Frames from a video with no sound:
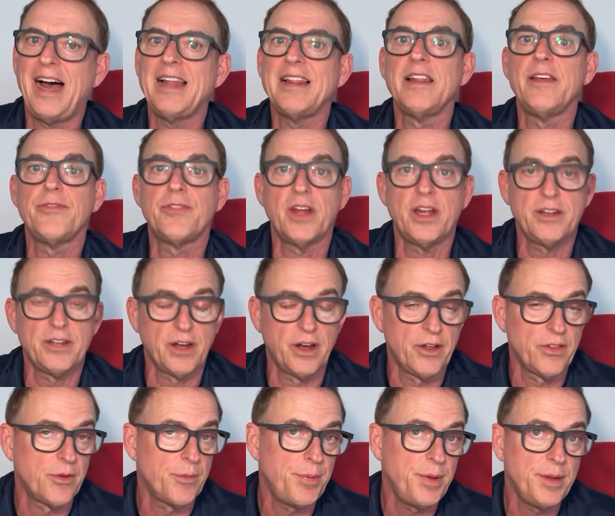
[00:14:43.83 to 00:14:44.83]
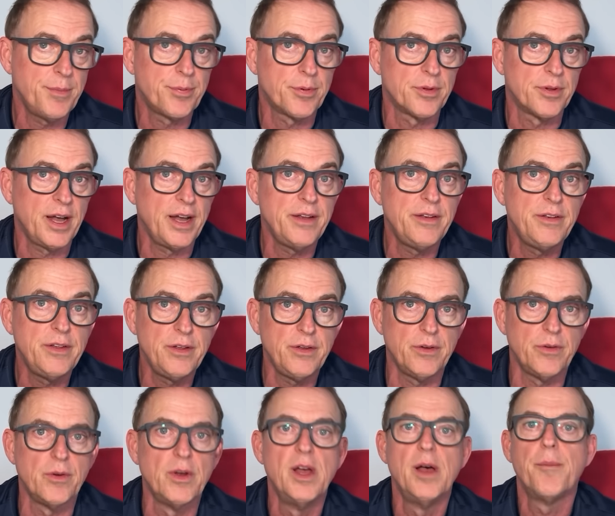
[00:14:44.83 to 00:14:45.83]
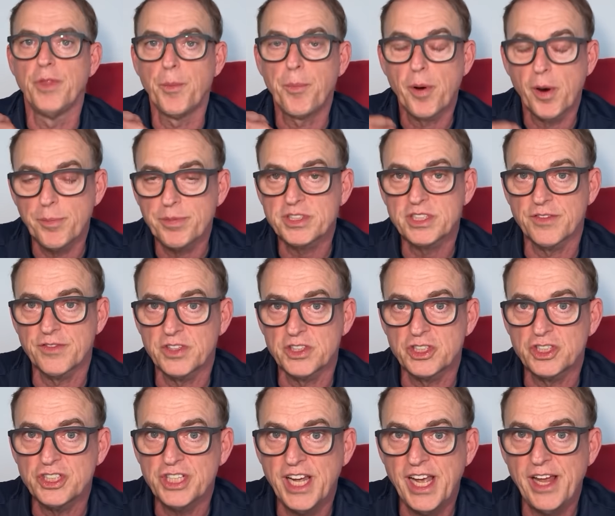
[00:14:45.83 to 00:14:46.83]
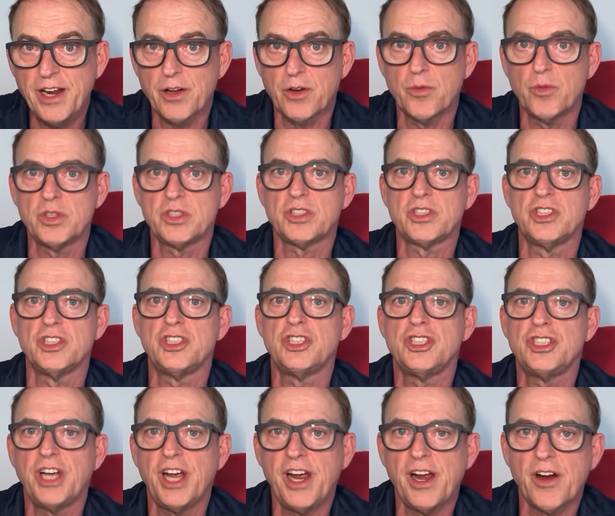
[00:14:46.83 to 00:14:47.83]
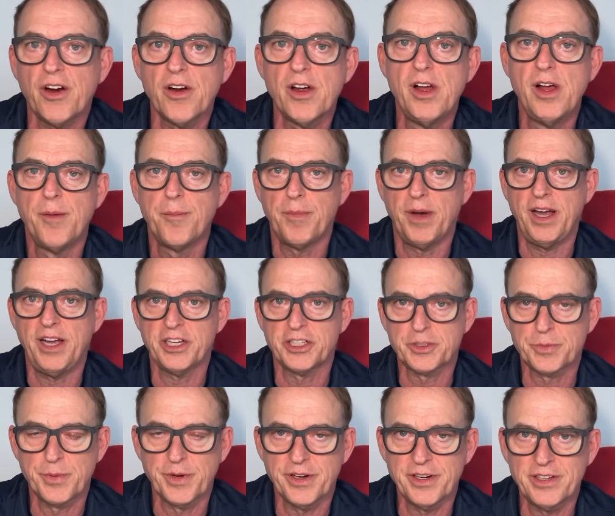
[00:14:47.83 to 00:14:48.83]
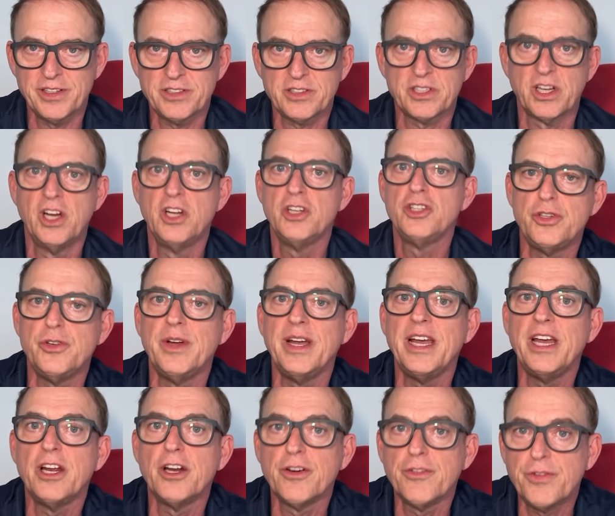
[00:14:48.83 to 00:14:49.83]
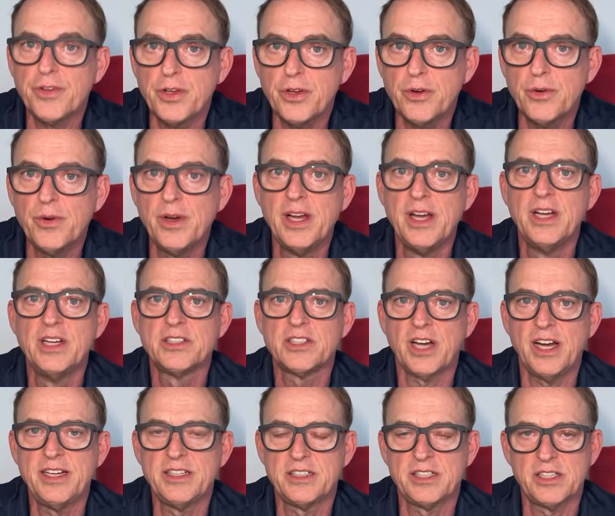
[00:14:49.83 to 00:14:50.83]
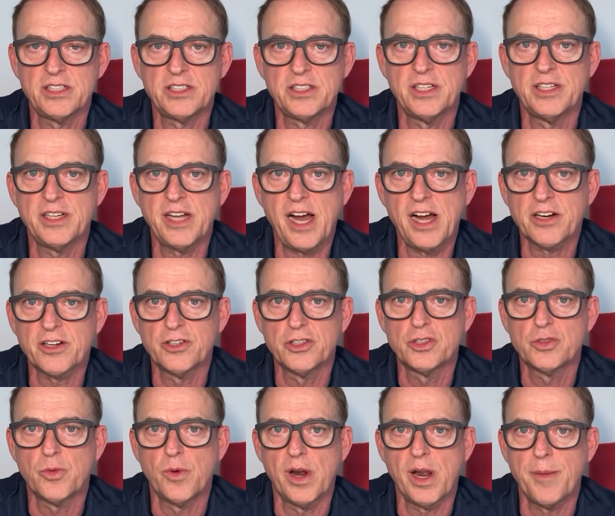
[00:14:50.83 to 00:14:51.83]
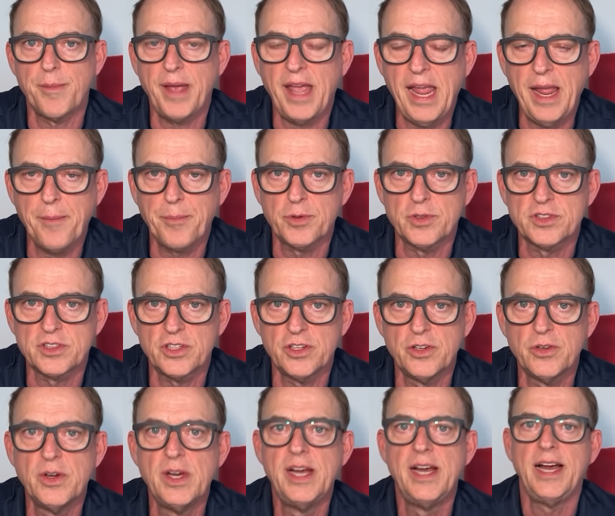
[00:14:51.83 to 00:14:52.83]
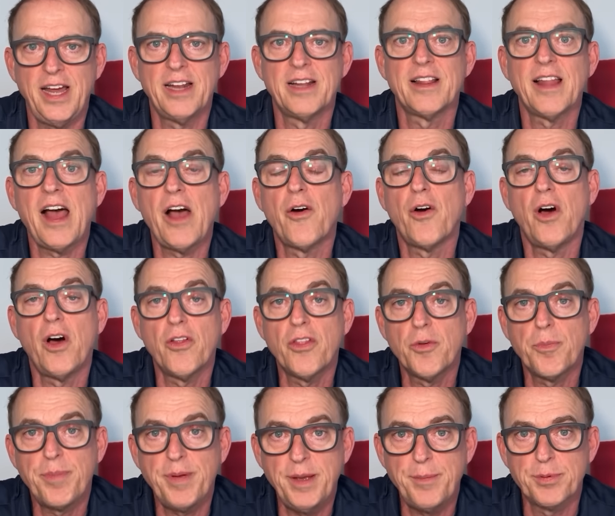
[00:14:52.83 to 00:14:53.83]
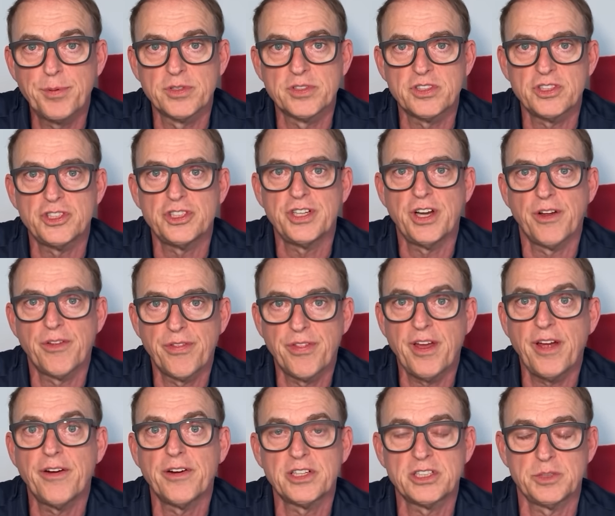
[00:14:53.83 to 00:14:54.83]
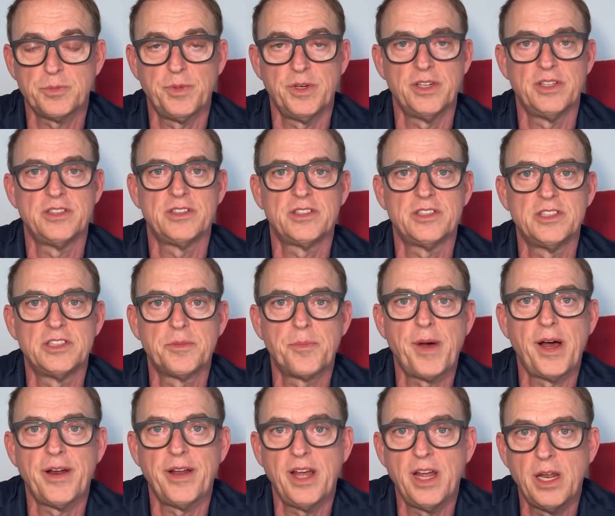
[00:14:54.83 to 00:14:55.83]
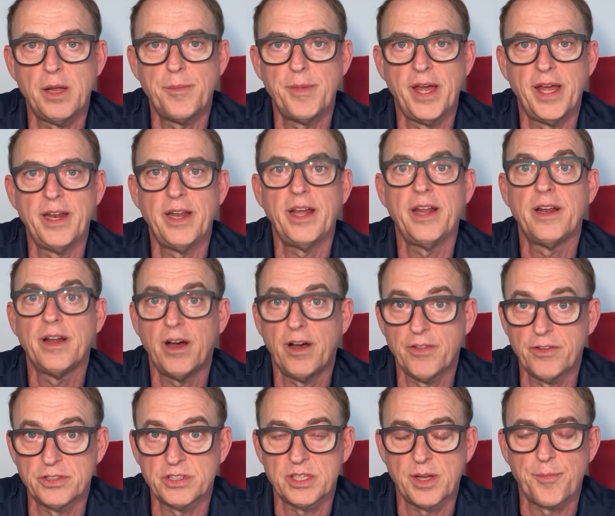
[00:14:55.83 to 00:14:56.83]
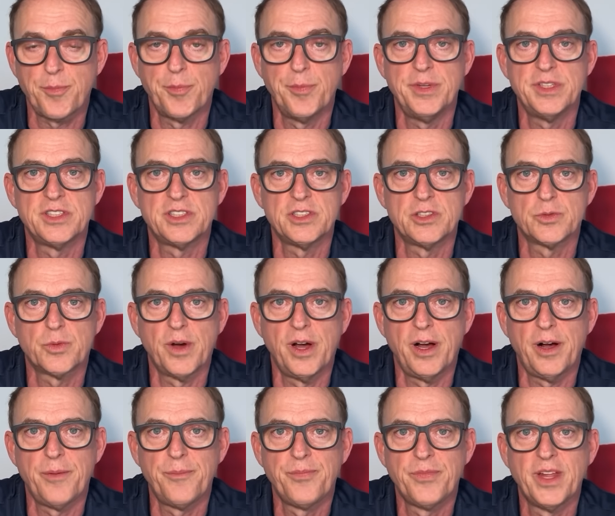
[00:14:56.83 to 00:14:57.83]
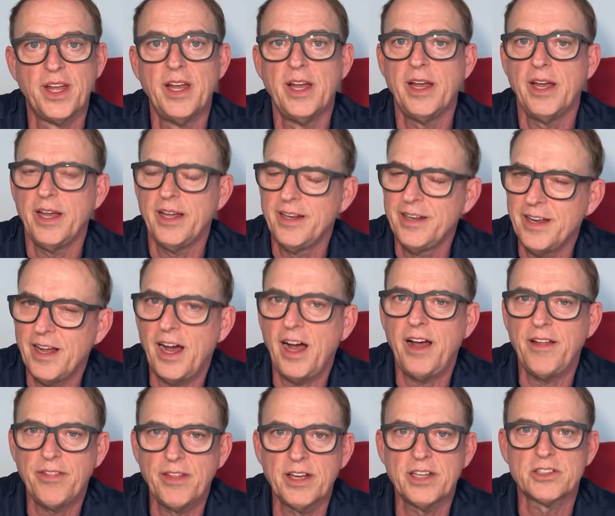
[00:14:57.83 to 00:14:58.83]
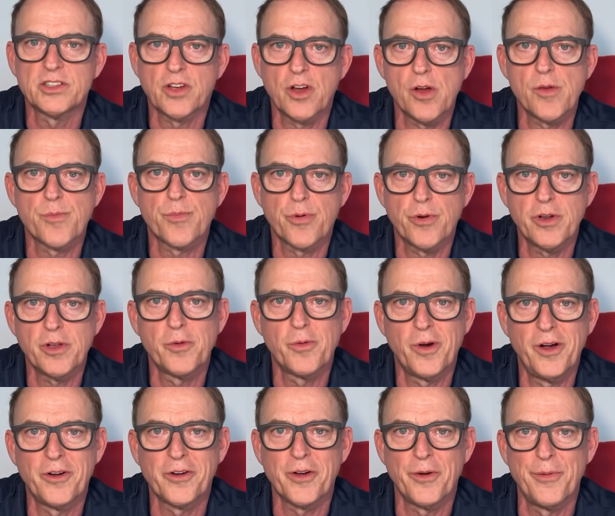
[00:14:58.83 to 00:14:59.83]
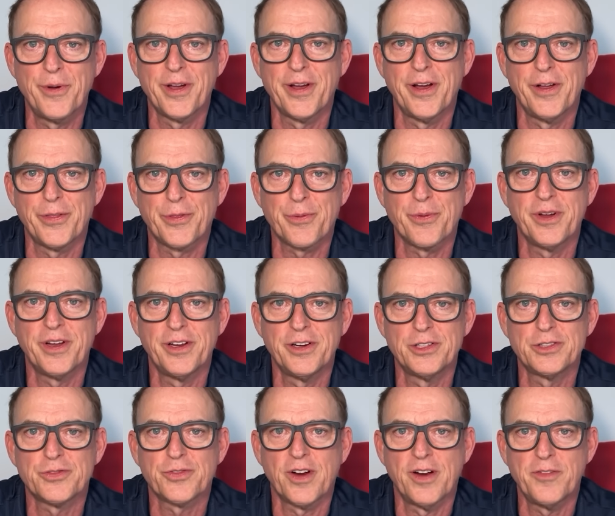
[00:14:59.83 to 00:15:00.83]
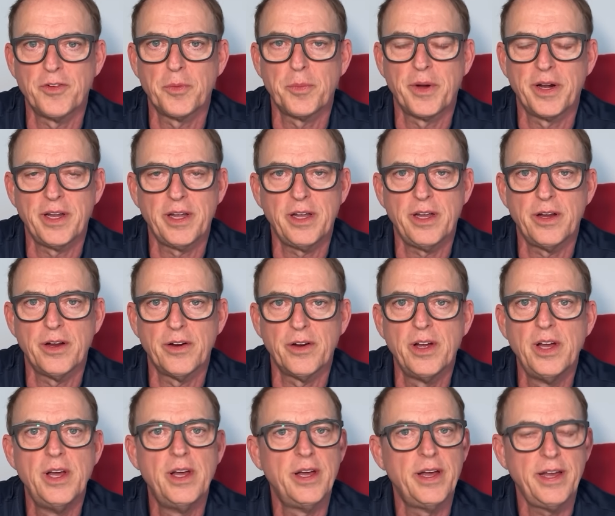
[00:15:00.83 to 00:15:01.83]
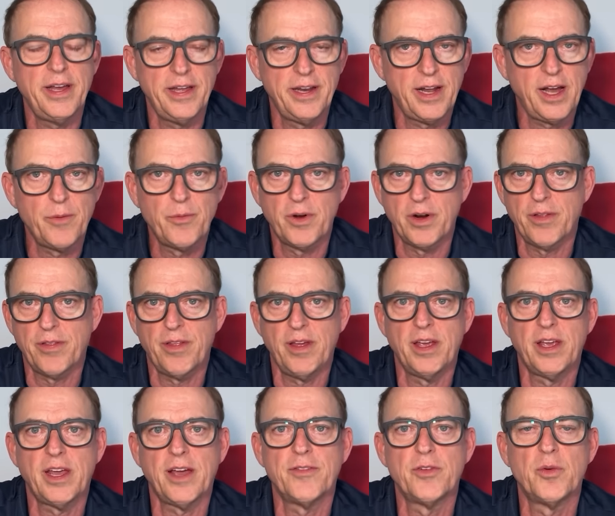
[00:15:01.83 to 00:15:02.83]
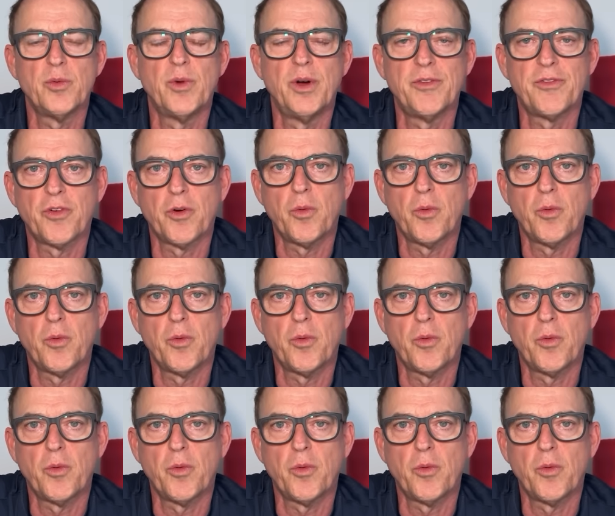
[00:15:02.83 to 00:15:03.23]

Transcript: I leave that to other people. I do. The purpose of this channel was to share my experience, to interview scientists and doctors when I'm able to, and allow other people to share their experiences about N M N and other supplements as well. And I think it's gone pretty well, going on three years for everybody here. And I want to thank everyone